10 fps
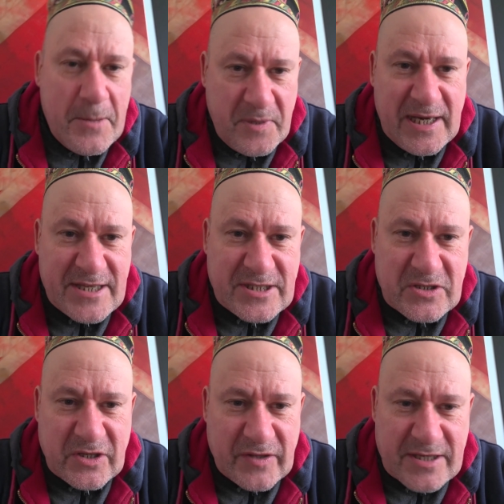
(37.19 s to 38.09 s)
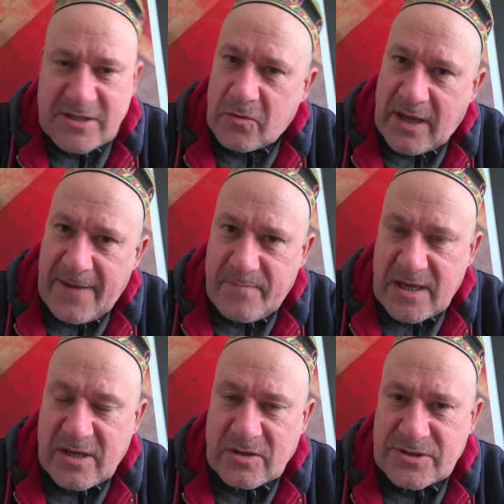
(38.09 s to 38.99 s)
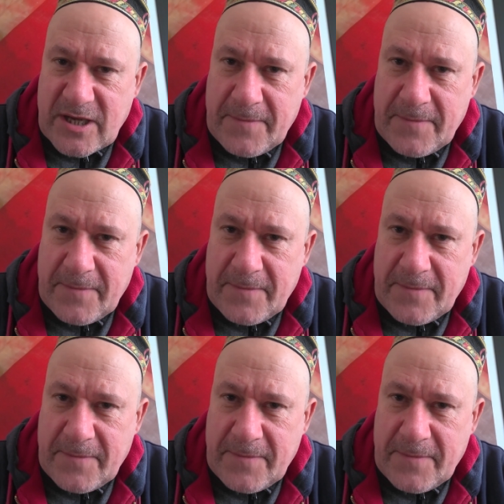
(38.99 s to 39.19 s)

But let's look at this, okay, because